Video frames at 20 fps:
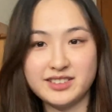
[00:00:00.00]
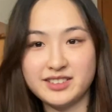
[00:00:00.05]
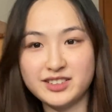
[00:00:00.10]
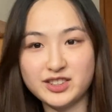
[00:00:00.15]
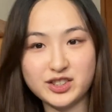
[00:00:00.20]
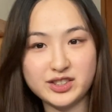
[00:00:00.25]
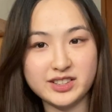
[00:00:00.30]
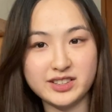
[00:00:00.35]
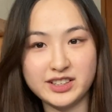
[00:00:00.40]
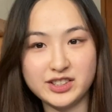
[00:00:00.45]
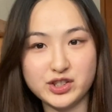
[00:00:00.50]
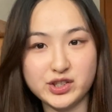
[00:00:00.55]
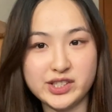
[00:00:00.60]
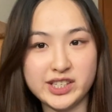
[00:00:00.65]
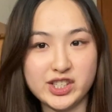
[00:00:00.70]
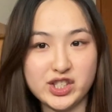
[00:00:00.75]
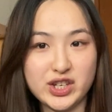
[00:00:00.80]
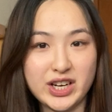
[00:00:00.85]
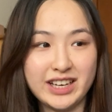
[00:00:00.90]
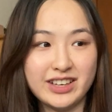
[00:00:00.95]
just an interesting
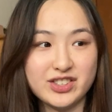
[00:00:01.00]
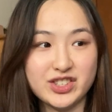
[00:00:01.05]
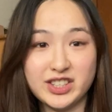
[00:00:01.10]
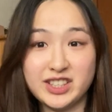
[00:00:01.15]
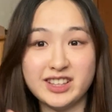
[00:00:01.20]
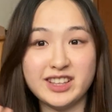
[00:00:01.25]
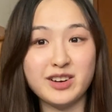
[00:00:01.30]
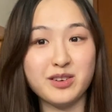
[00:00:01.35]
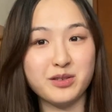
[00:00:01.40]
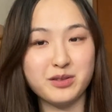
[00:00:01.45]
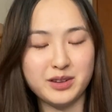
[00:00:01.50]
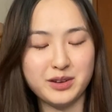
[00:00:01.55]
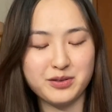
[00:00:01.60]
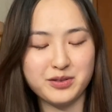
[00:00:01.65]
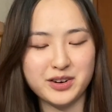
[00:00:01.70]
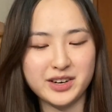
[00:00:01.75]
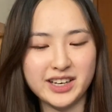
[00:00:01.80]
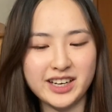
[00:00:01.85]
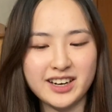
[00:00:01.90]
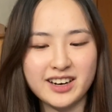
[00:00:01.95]
challenge. I did that only for
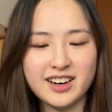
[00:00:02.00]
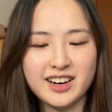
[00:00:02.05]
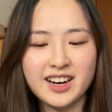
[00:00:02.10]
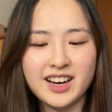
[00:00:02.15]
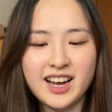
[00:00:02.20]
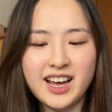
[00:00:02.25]
a year.